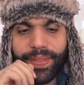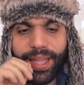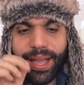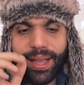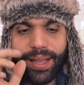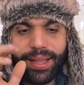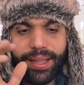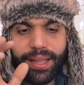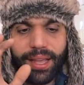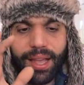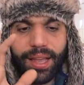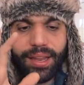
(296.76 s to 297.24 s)

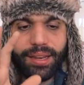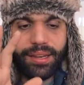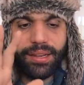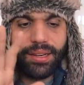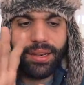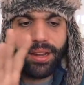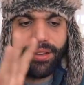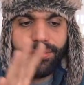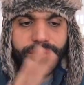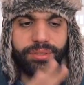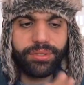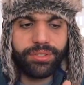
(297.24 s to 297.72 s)
I
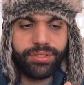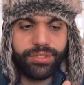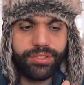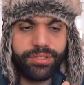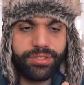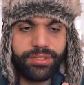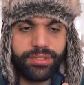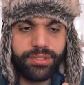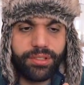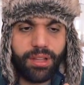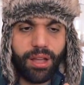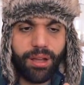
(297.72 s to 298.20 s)
never
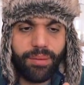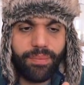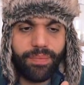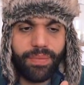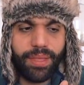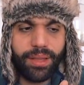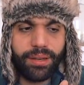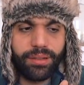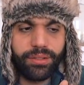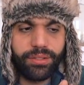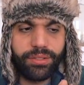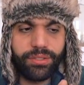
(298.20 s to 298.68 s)
stopped
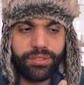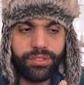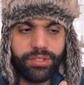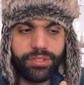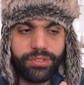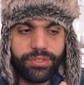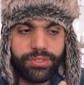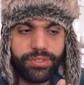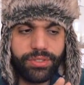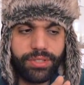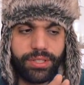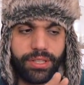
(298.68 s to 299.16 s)
and
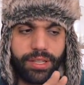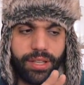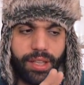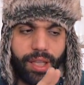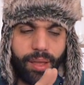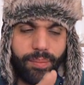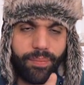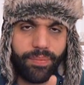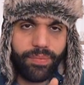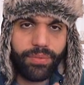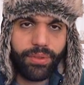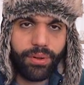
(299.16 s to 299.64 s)
just
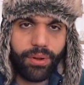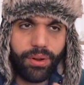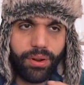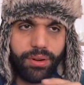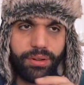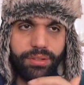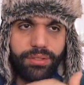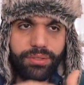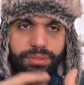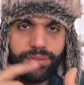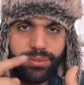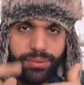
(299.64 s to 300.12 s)
kept
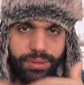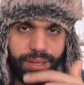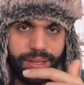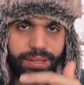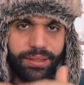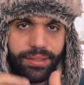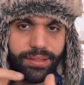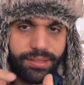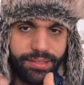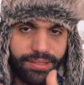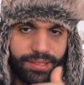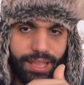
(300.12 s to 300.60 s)
on
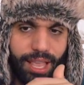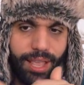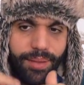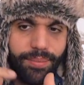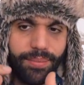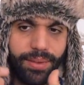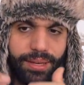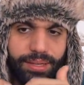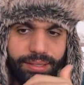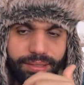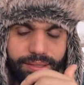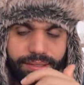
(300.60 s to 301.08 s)
doing the
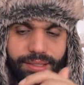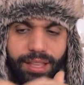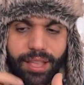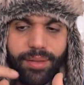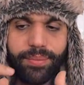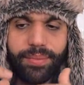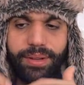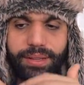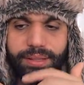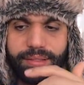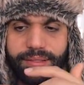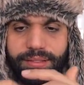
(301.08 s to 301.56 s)
same and the
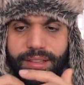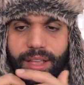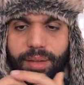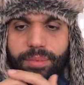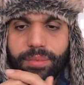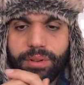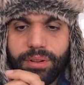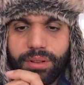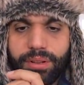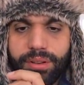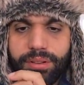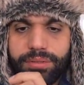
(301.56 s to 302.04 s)
same and the same all